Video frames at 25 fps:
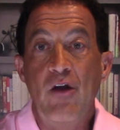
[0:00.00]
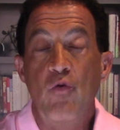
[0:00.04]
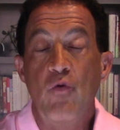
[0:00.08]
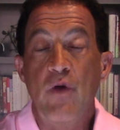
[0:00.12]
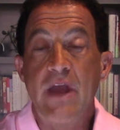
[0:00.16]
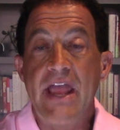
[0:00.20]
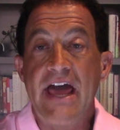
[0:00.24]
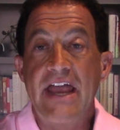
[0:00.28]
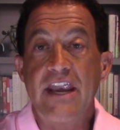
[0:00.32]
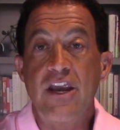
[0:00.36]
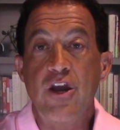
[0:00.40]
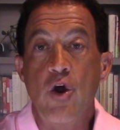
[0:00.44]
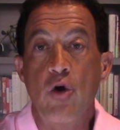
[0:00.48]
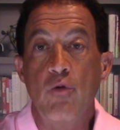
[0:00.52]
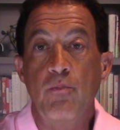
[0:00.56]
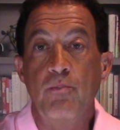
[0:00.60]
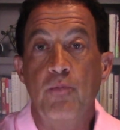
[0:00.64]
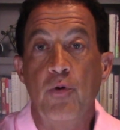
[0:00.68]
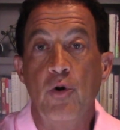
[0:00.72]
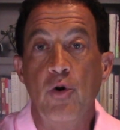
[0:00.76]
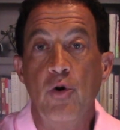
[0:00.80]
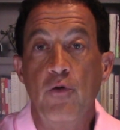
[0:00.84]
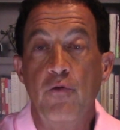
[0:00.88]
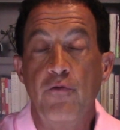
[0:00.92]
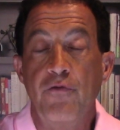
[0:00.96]
we had no
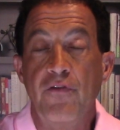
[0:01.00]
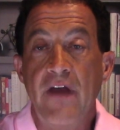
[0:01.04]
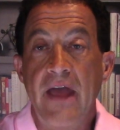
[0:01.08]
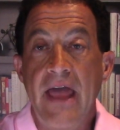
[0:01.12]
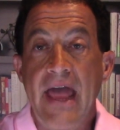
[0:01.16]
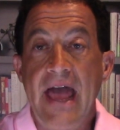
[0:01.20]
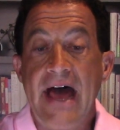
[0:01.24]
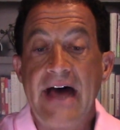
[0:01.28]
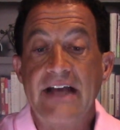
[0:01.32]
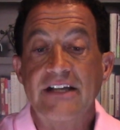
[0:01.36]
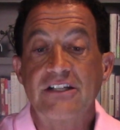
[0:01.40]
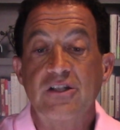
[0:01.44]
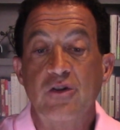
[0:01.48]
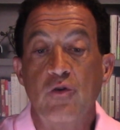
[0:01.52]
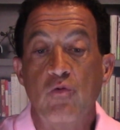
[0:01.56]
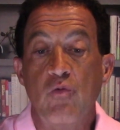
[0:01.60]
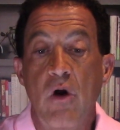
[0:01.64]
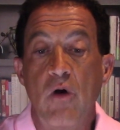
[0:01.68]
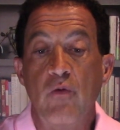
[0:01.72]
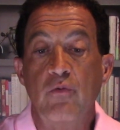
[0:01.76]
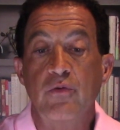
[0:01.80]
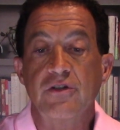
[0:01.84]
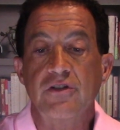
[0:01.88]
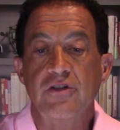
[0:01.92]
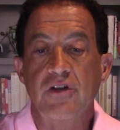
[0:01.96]
proof as to
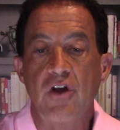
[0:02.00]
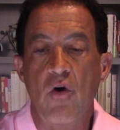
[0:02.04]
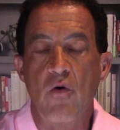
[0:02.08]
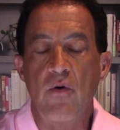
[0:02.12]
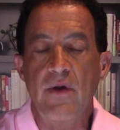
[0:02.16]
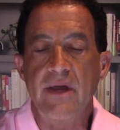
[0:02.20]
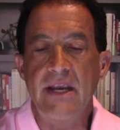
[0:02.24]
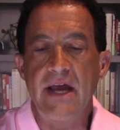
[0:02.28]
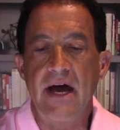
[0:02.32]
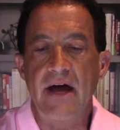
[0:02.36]
what was going